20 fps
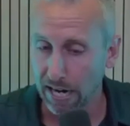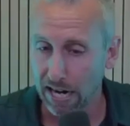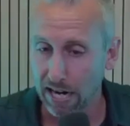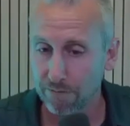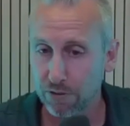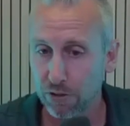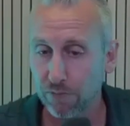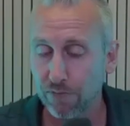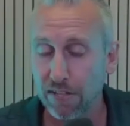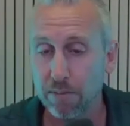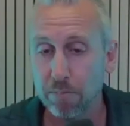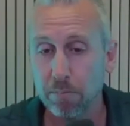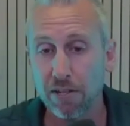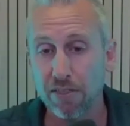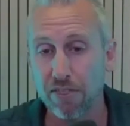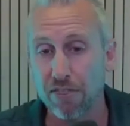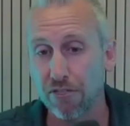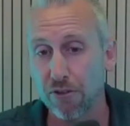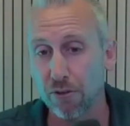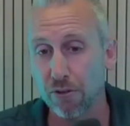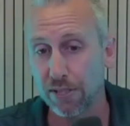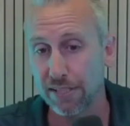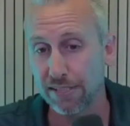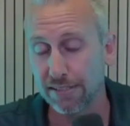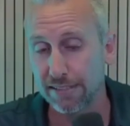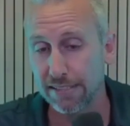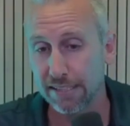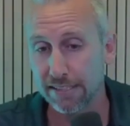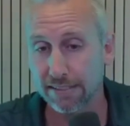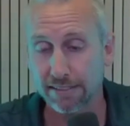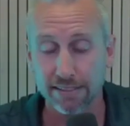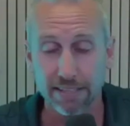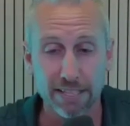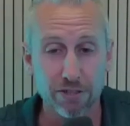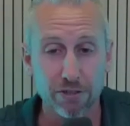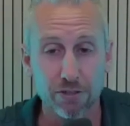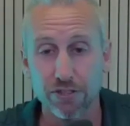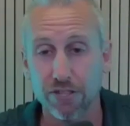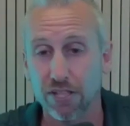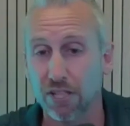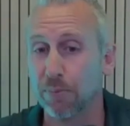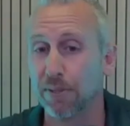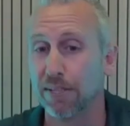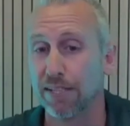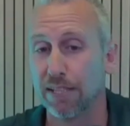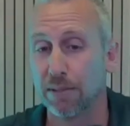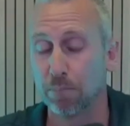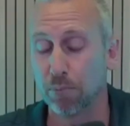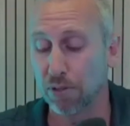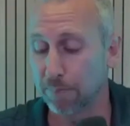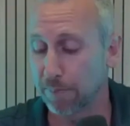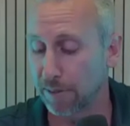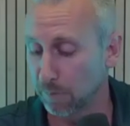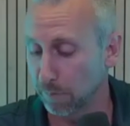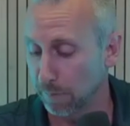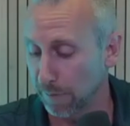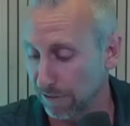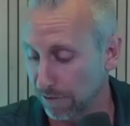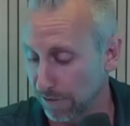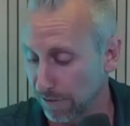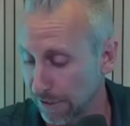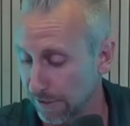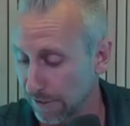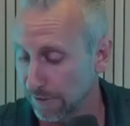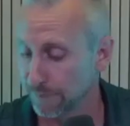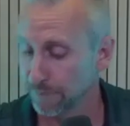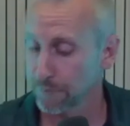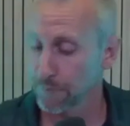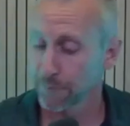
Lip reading: after you've hit month 36, then you're done with any prepayment penalty.